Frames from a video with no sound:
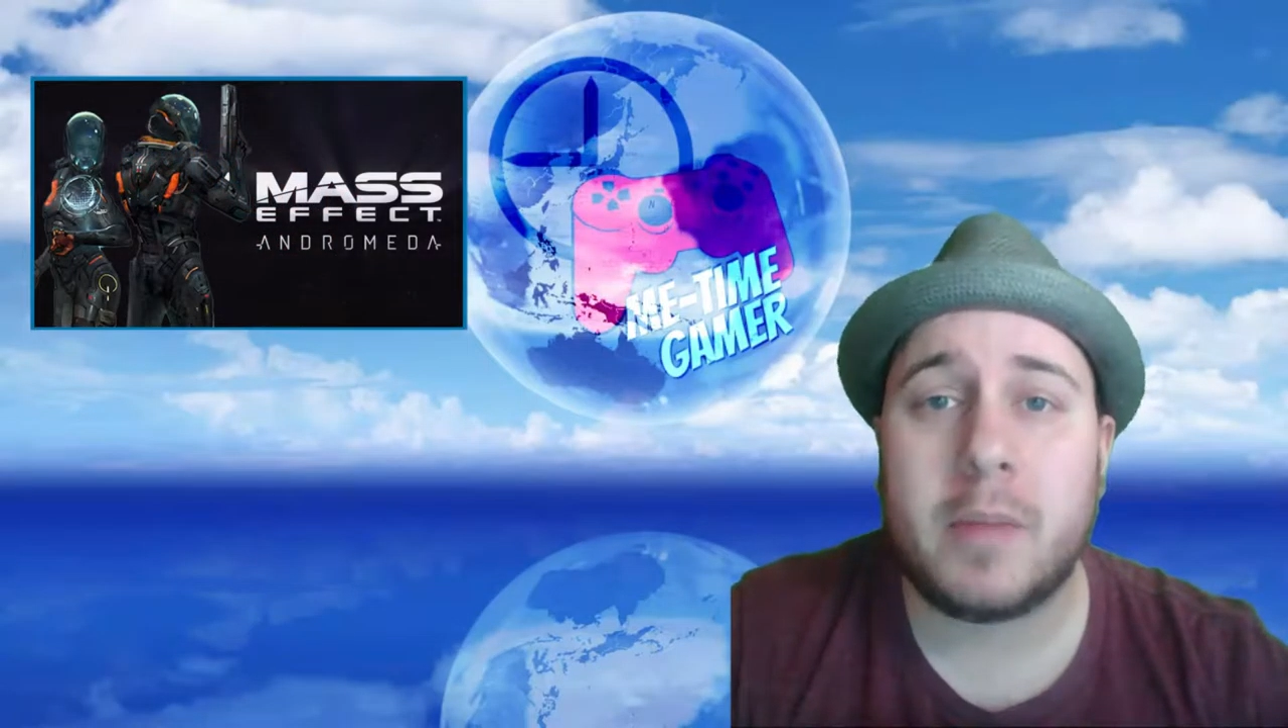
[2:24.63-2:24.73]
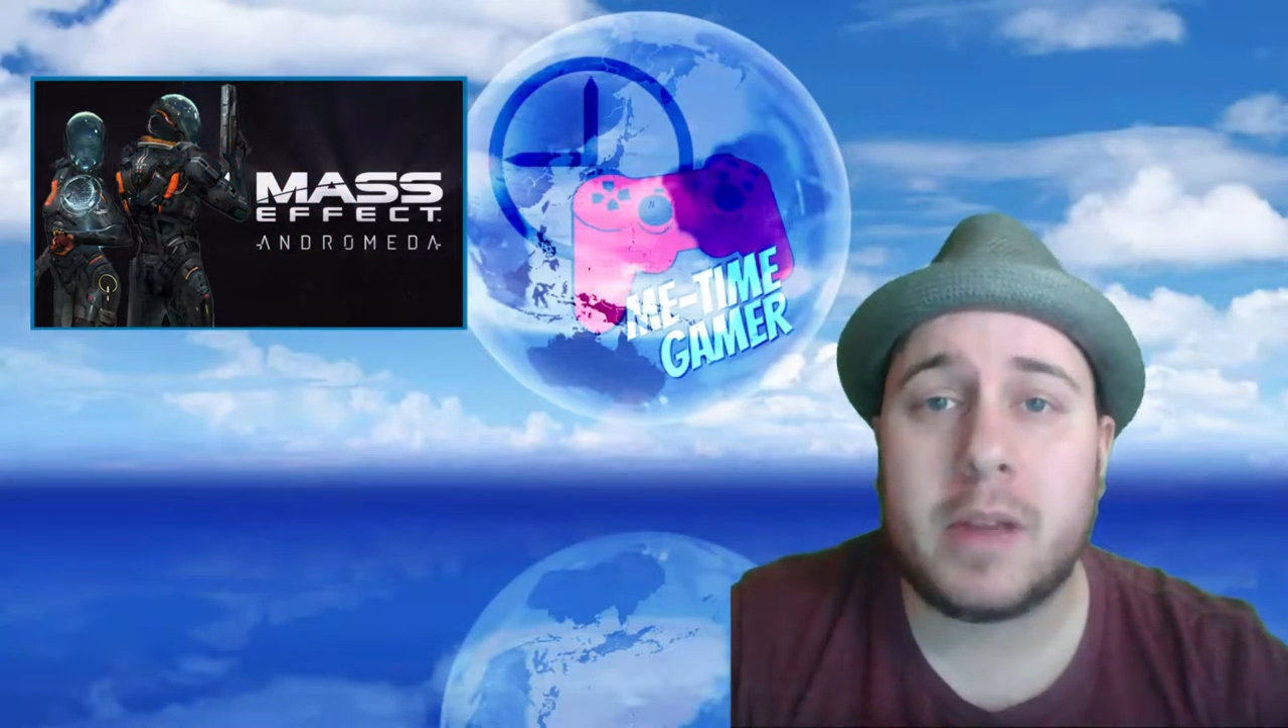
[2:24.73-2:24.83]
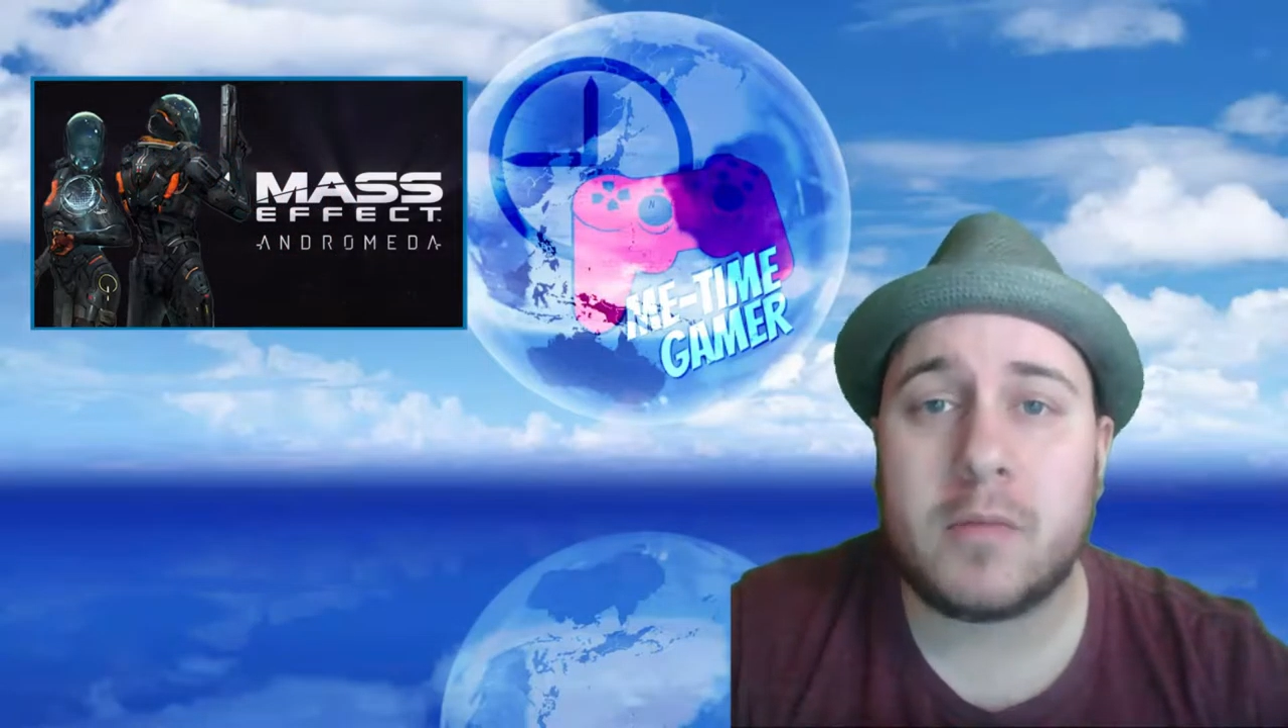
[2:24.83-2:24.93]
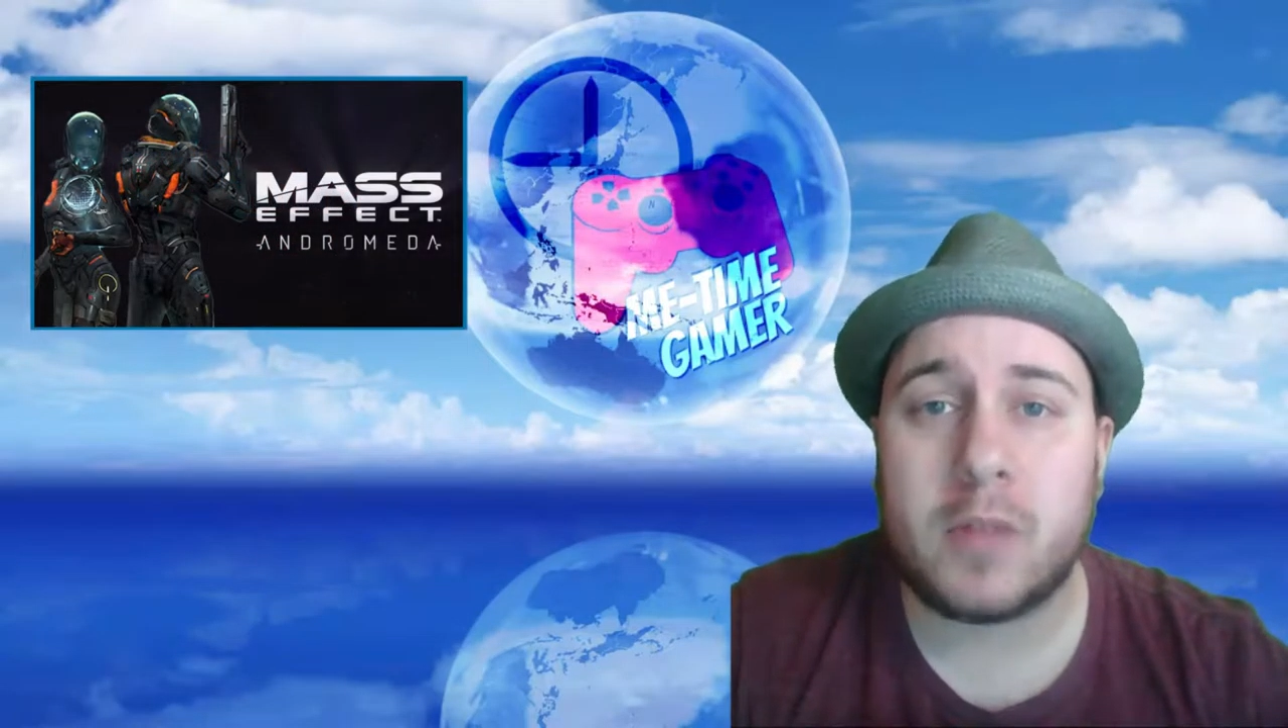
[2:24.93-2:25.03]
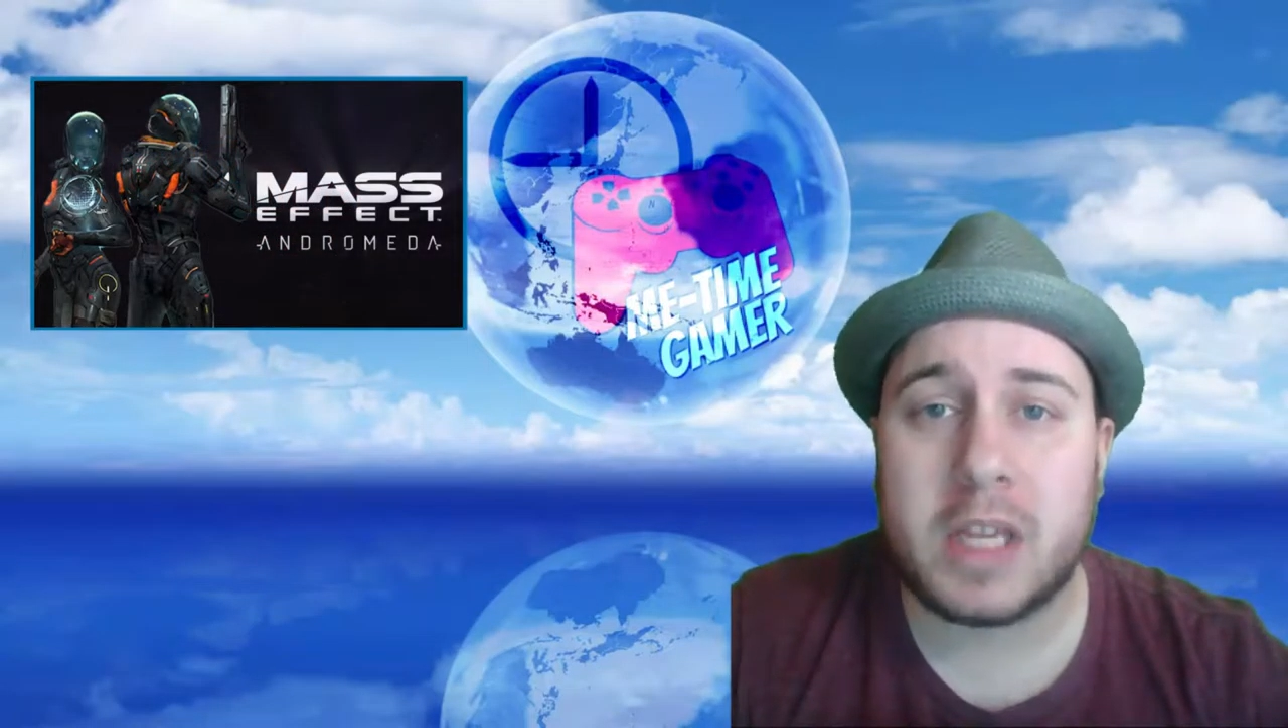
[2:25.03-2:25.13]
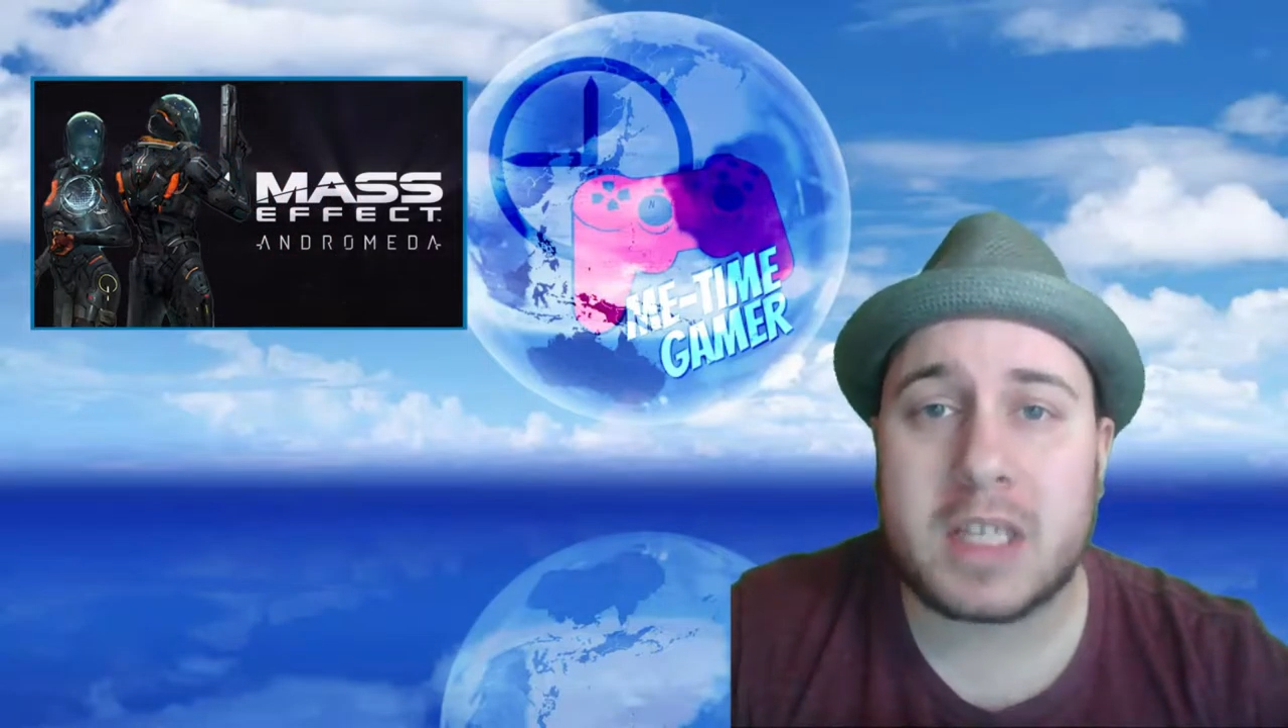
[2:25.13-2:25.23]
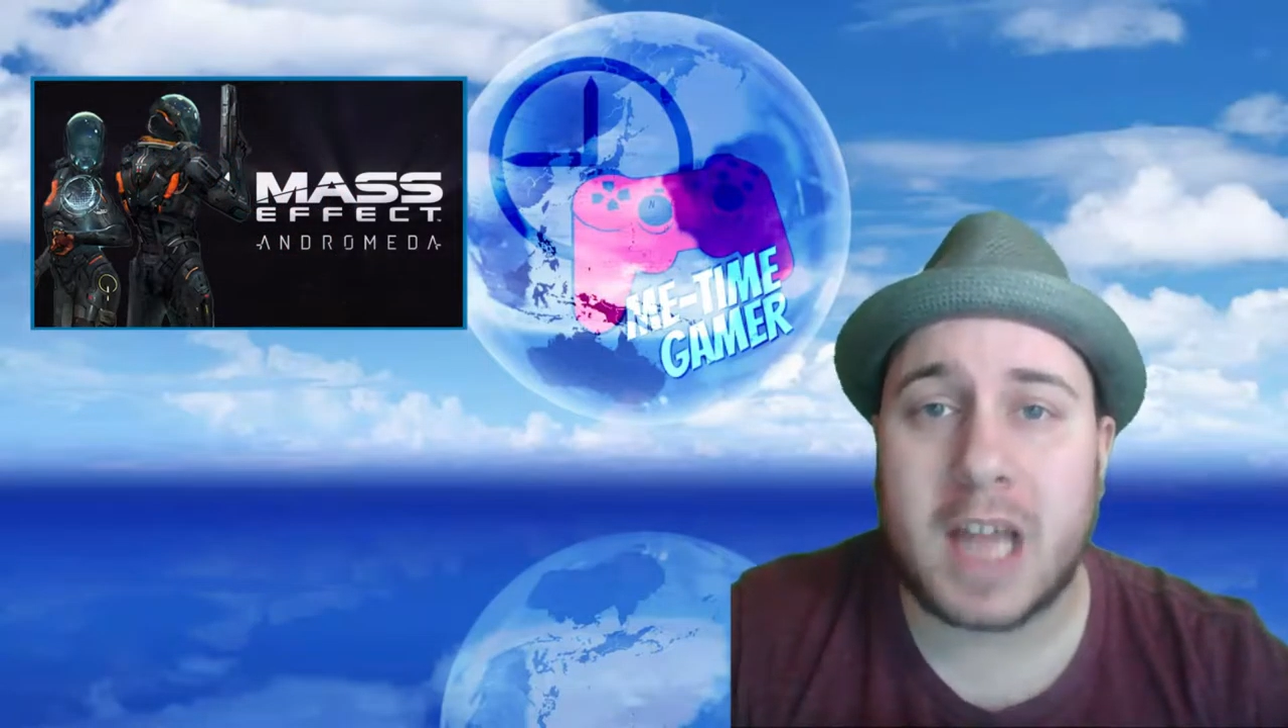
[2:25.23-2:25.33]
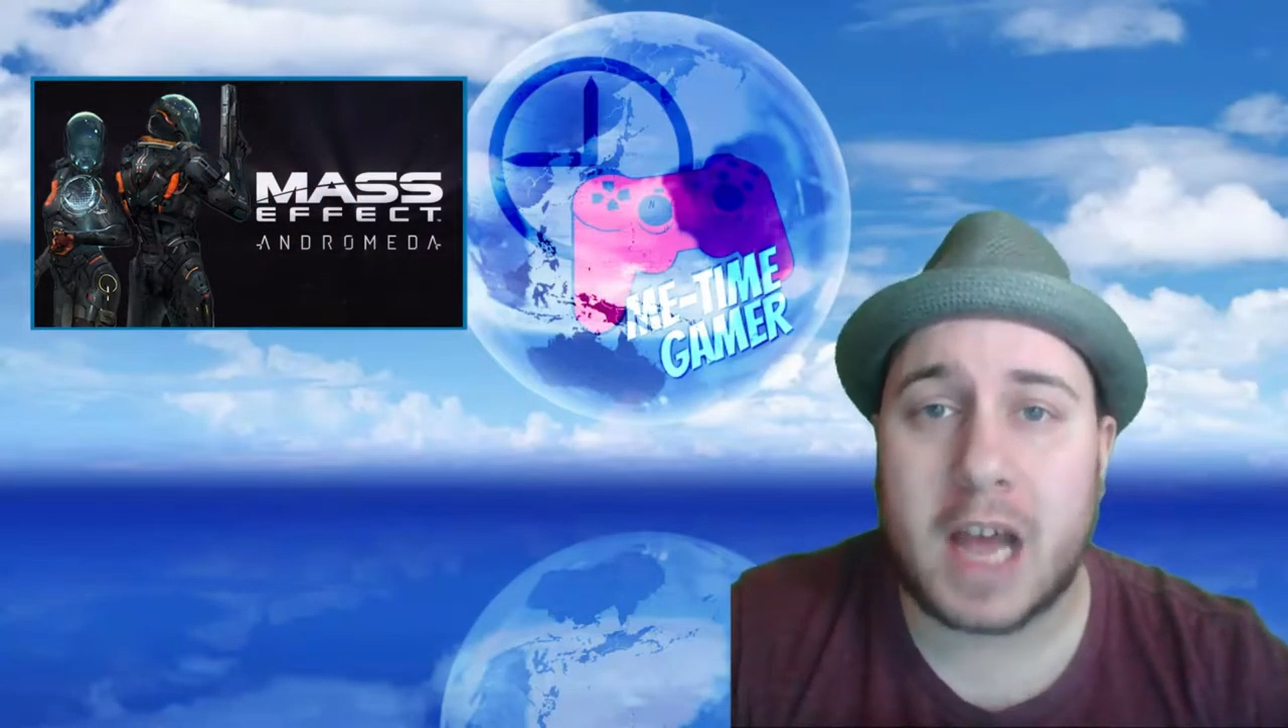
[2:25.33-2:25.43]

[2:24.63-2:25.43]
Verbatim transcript: been released